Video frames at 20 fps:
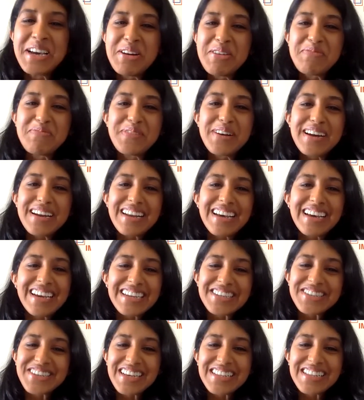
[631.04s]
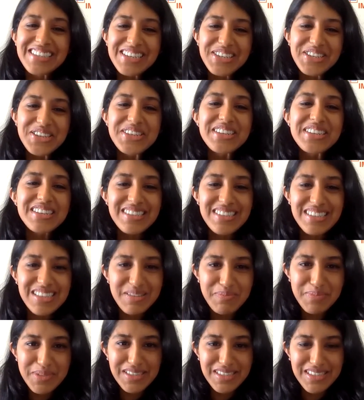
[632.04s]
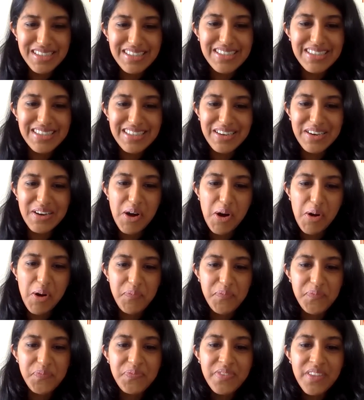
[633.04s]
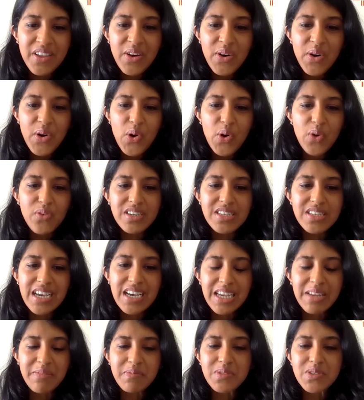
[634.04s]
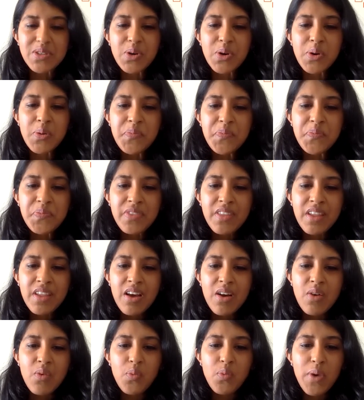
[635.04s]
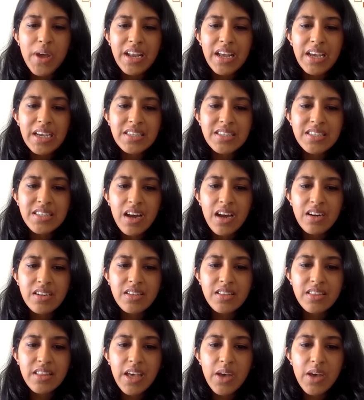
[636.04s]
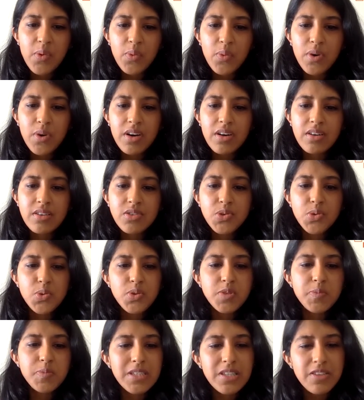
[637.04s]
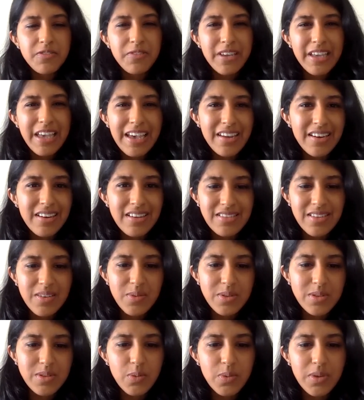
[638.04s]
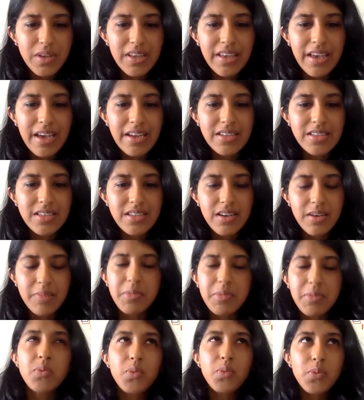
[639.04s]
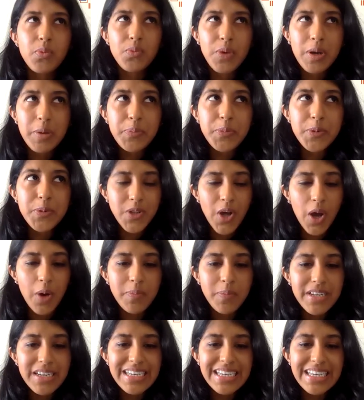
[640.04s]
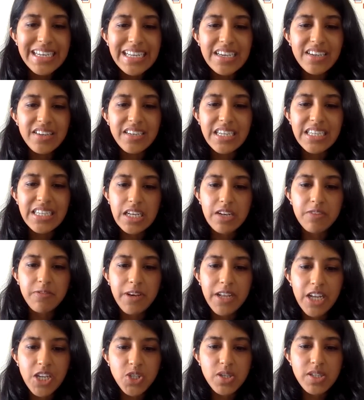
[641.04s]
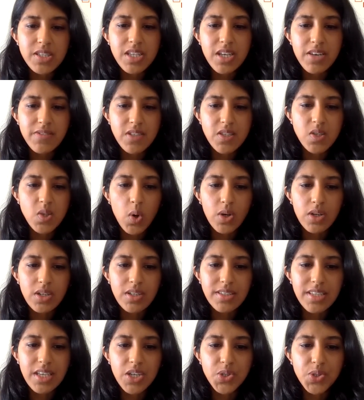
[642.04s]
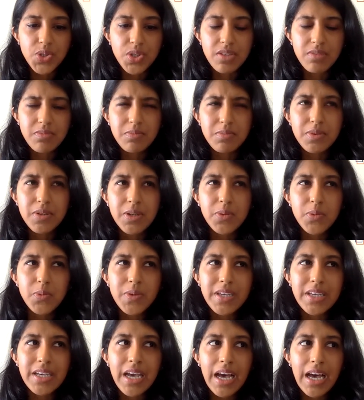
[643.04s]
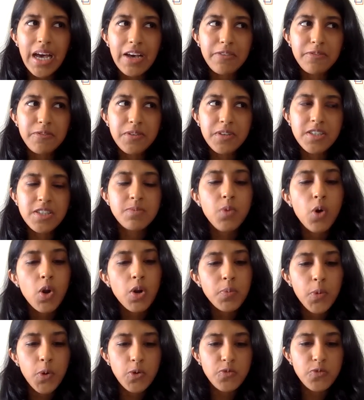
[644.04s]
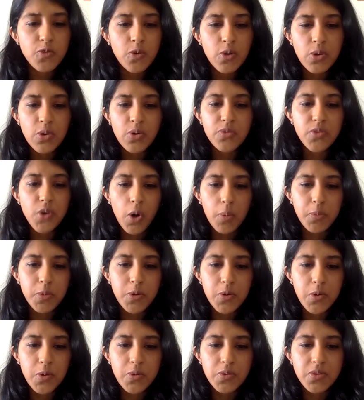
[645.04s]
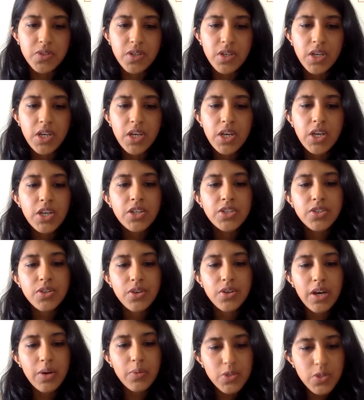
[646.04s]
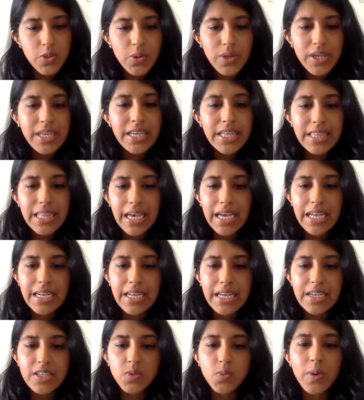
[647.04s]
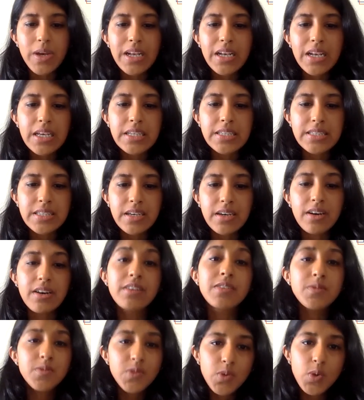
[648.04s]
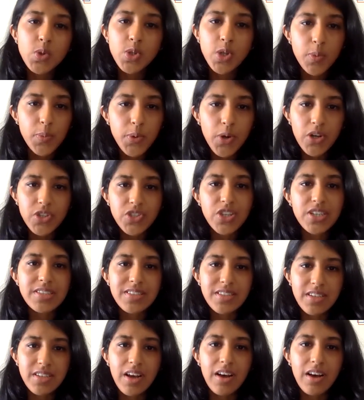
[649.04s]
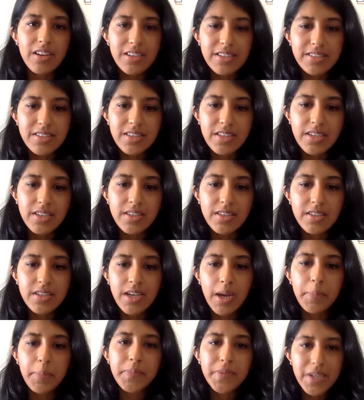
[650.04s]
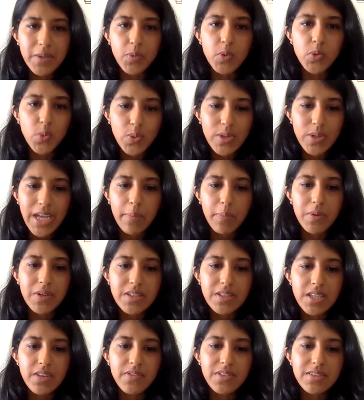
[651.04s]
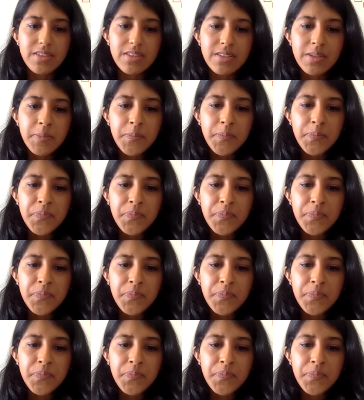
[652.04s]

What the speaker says: But I transitioned into the business over time. So when I started, there were two specific areas I was looking at. I mean, we're predominantly a retail financial services organization, but we have a small portfolio of corporate loans. So I was looking at that as well as social projects in our listed company, Muthoot Capital Services.